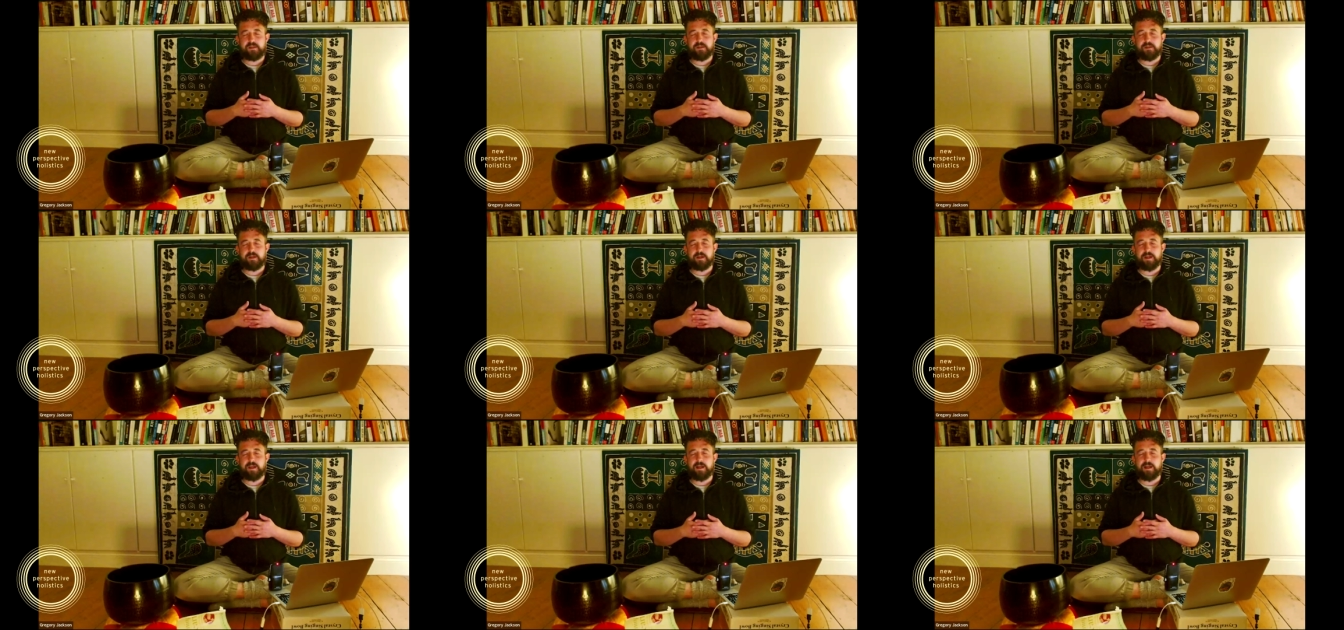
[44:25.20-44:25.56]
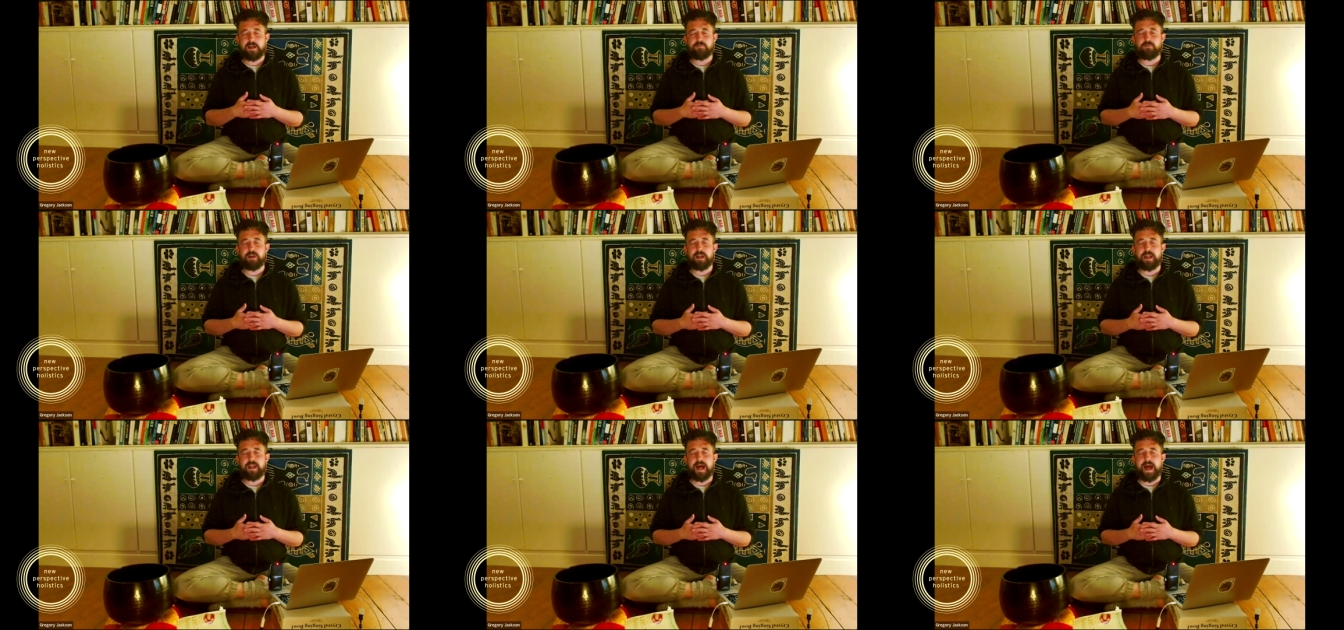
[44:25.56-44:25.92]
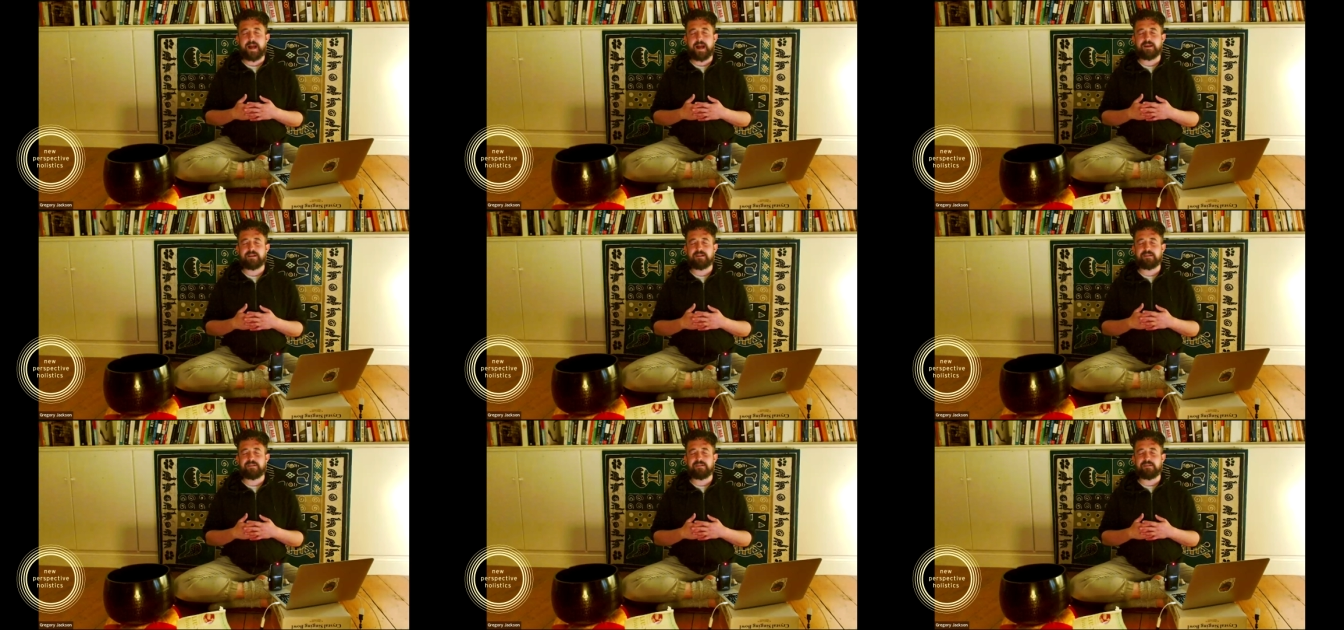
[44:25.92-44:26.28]
Can I
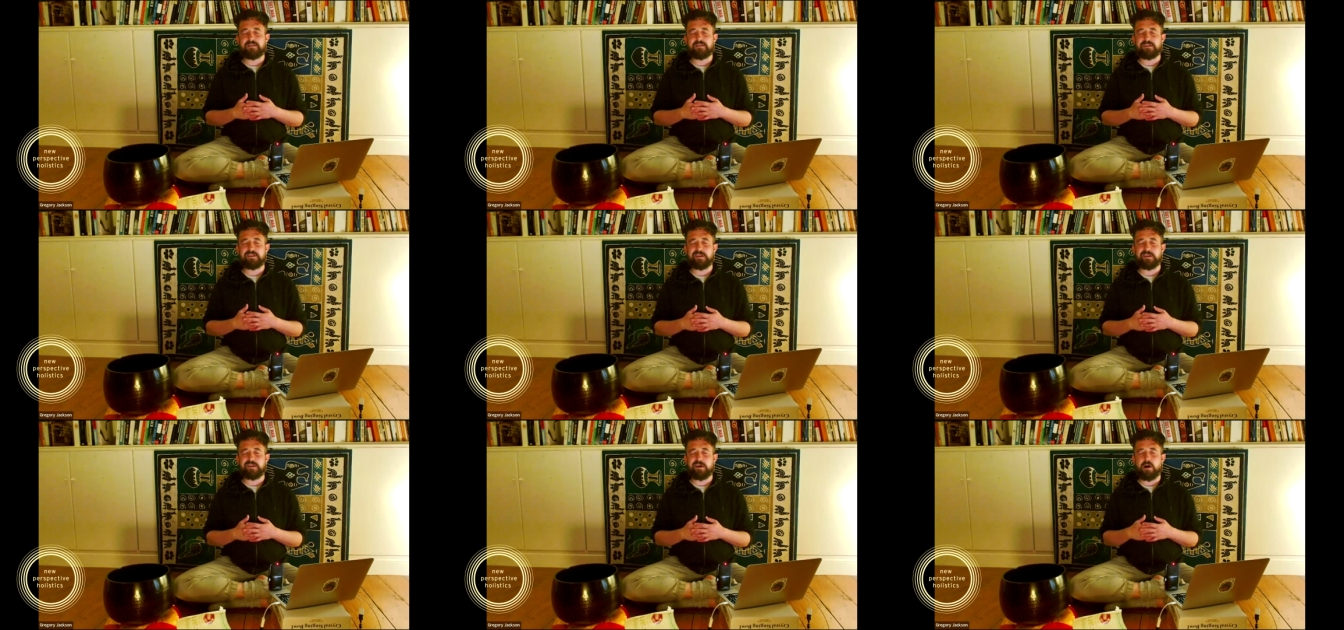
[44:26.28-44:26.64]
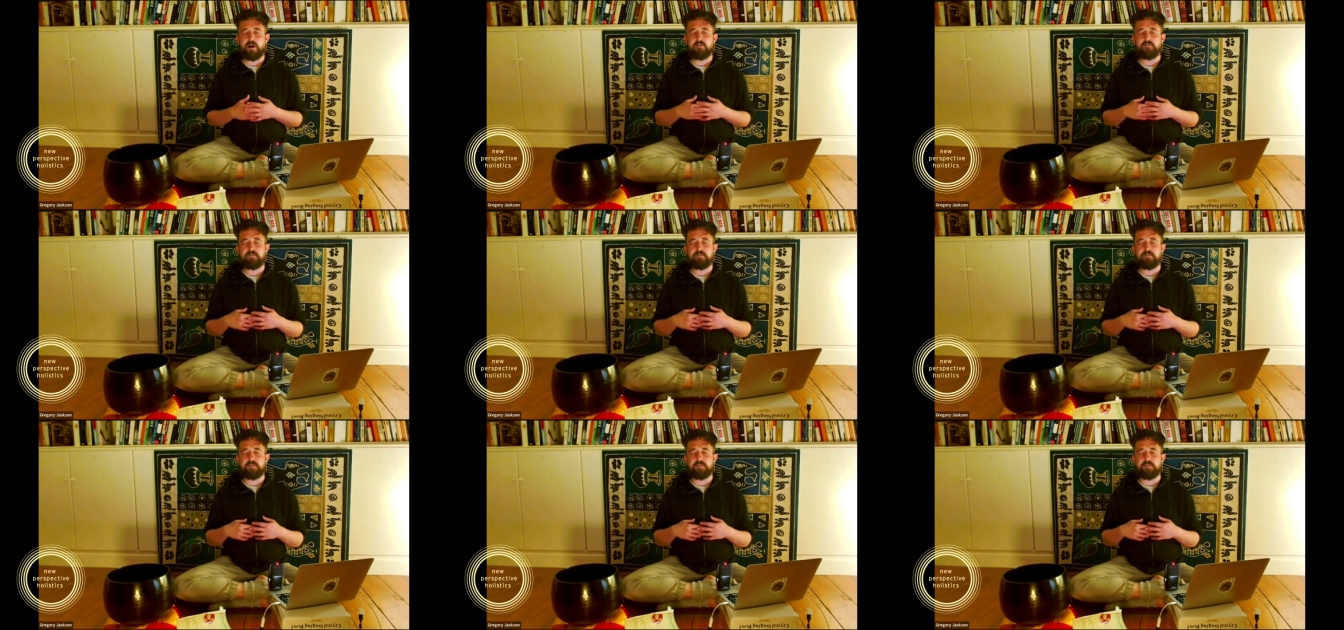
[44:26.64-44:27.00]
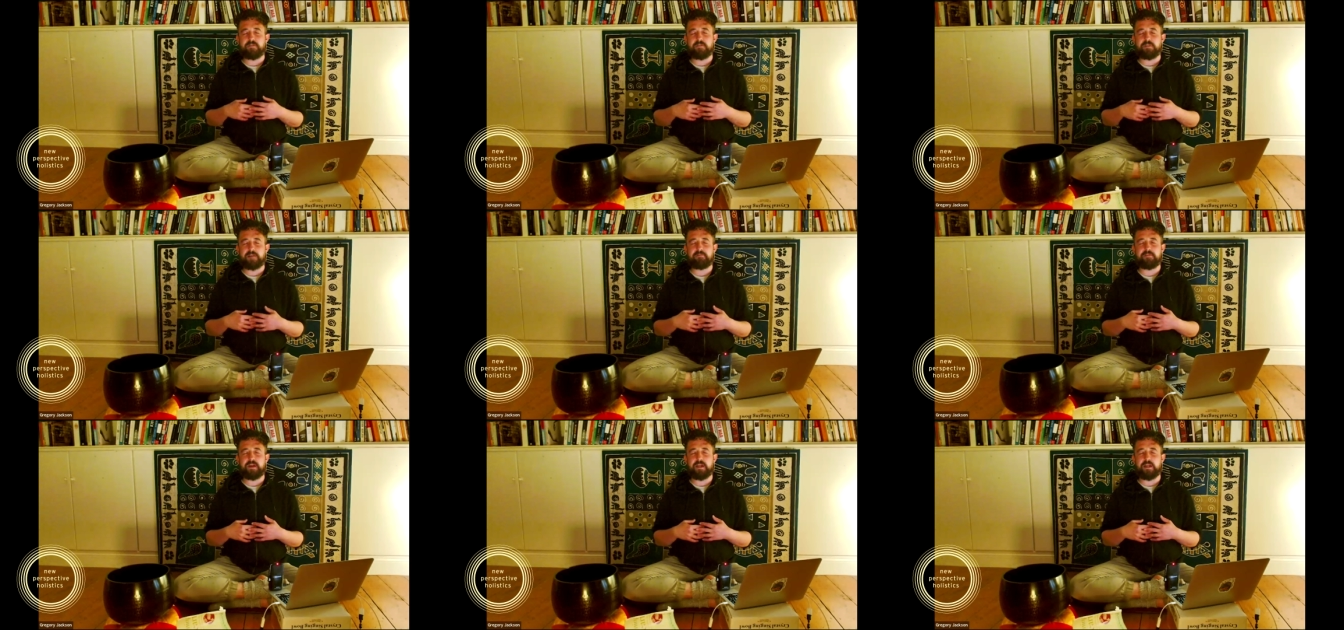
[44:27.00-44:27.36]
relax and soften
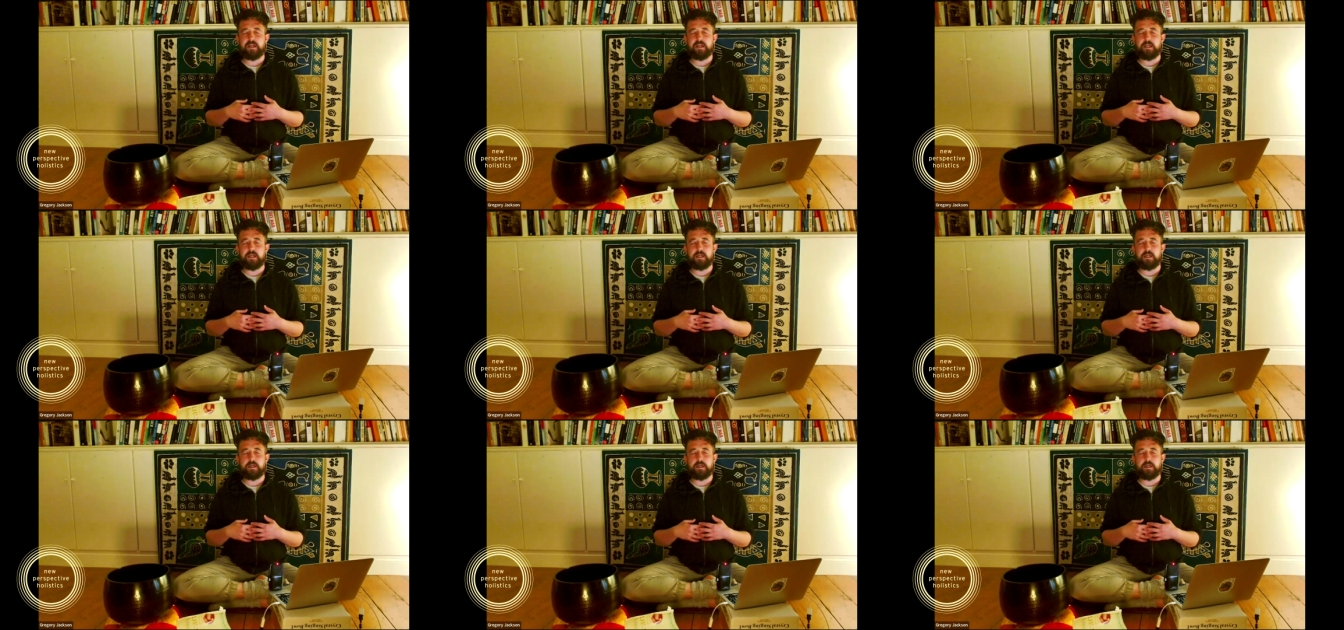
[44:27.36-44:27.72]
that feeling?